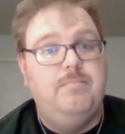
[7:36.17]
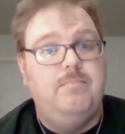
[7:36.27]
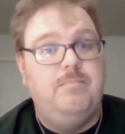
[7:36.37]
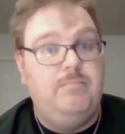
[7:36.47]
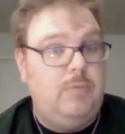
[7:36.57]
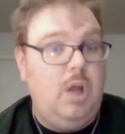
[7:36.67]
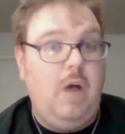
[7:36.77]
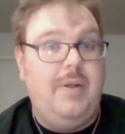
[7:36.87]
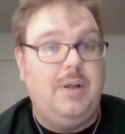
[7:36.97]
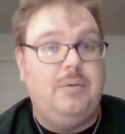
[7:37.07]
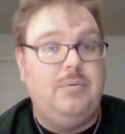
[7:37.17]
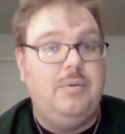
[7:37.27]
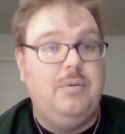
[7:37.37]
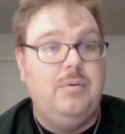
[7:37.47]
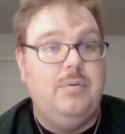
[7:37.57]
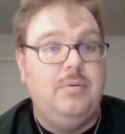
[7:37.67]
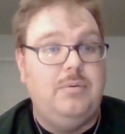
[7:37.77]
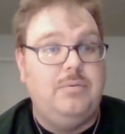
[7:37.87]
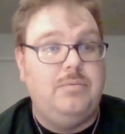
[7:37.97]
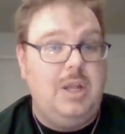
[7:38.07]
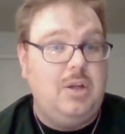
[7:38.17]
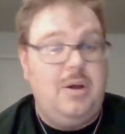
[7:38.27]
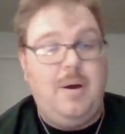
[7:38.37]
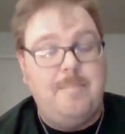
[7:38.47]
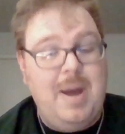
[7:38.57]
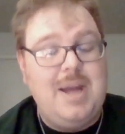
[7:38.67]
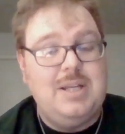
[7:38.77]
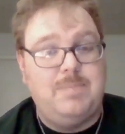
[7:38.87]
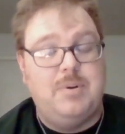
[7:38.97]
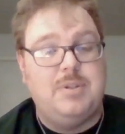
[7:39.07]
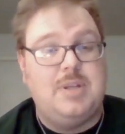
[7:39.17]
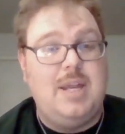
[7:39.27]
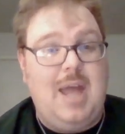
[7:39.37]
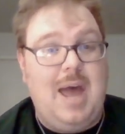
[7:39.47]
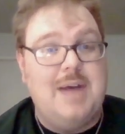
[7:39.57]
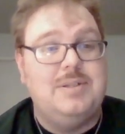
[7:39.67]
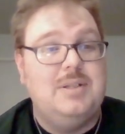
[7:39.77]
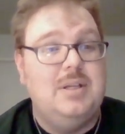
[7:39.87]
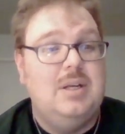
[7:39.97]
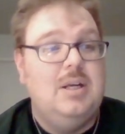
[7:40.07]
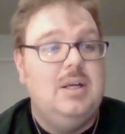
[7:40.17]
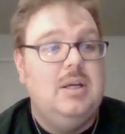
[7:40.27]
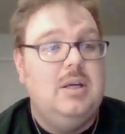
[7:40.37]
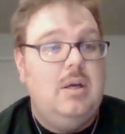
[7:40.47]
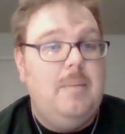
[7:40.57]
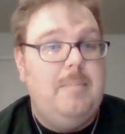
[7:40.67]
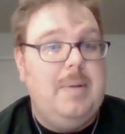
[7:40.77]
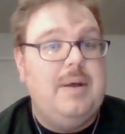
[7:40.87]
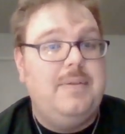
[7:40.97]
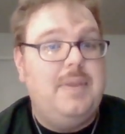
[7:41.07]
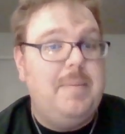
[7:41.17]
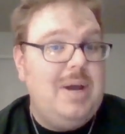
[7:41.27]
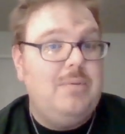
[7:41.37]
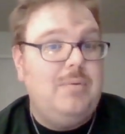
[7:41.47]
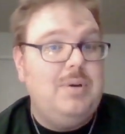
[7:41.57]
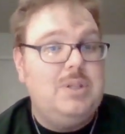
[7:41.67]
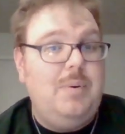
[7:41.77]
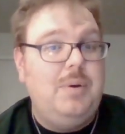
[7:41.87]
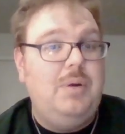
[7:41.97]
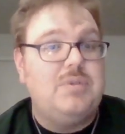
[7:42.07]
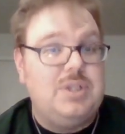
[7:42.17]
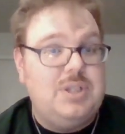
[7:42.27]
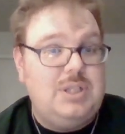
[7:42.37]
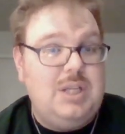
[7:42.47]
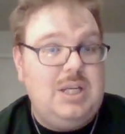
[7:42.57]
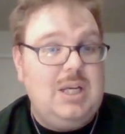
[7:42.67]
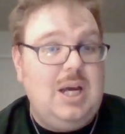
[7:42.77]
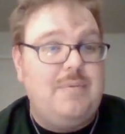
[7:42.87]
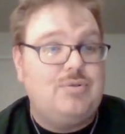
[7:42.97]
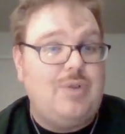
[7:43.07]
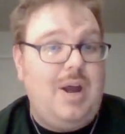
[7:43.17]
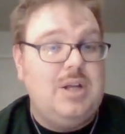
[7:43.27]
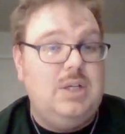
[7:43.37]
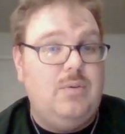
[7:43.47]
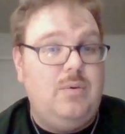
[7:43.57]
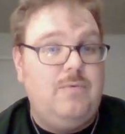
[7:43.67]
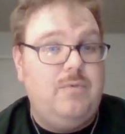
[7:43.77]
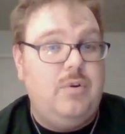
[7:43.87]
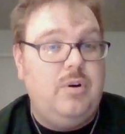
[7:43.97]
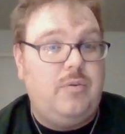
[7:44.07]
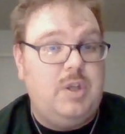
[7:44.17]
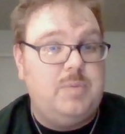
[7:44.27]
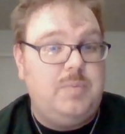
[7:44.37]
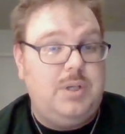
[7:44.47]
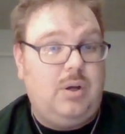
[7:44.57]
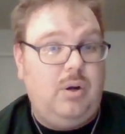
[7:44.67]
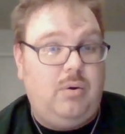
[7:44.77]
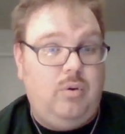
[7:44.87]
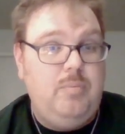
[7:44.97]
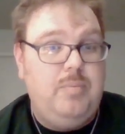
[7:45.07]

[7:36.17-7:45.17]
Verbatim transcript: No, they don't. They do have a base, per se, yes. But the main reason why we don't see a strategy room for this particular group.